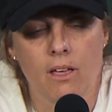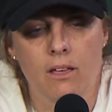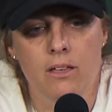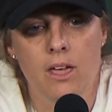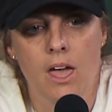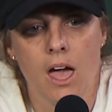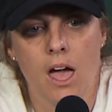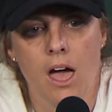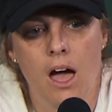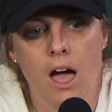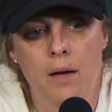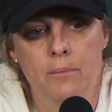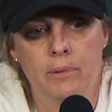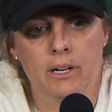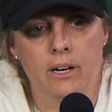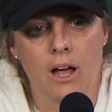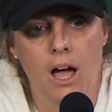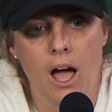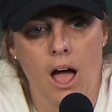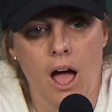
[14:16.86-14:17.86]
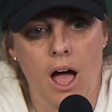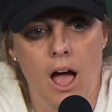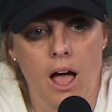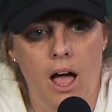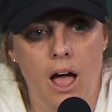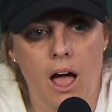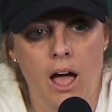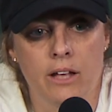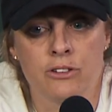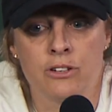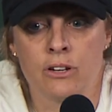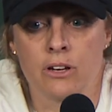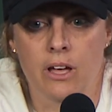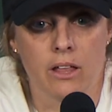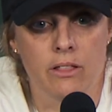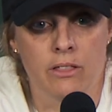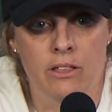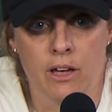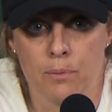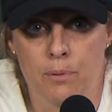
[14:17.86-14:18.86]
yeah, I mean, I took
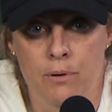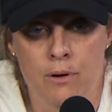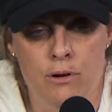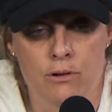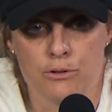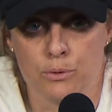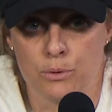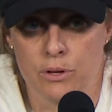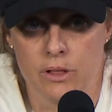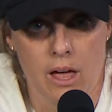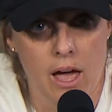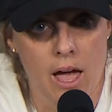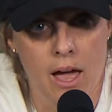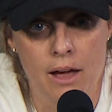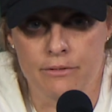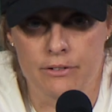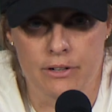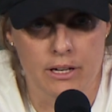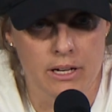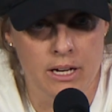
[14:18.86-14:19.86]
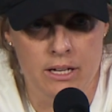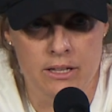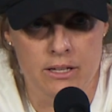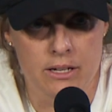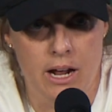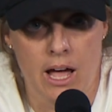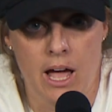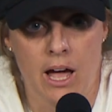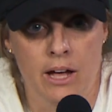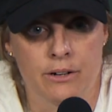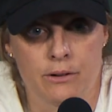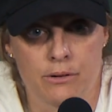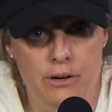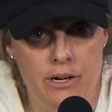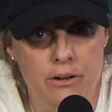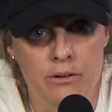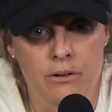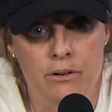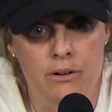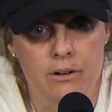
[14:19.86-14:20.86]
the approach with every kid that I had to
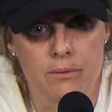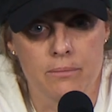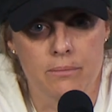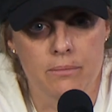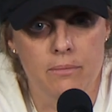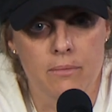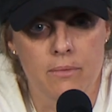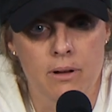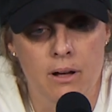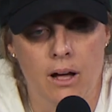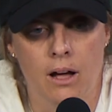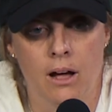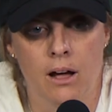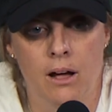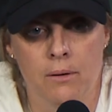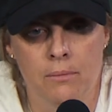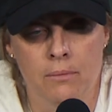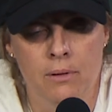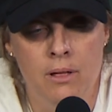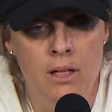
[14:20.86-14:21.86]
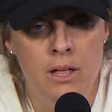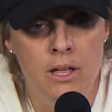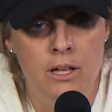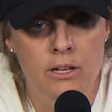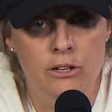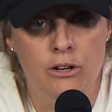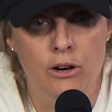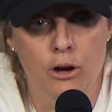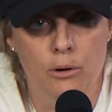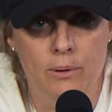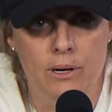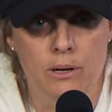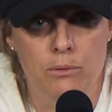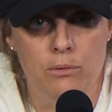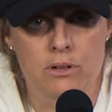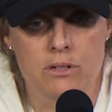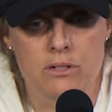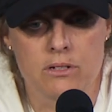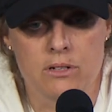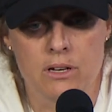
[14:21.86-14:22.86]
recruit them, you know, but it
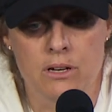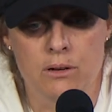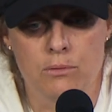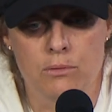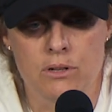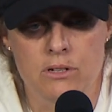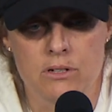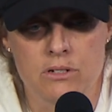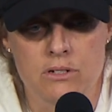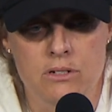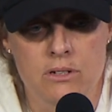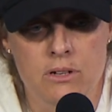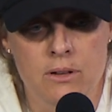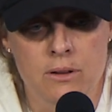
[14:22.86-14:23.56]
was, you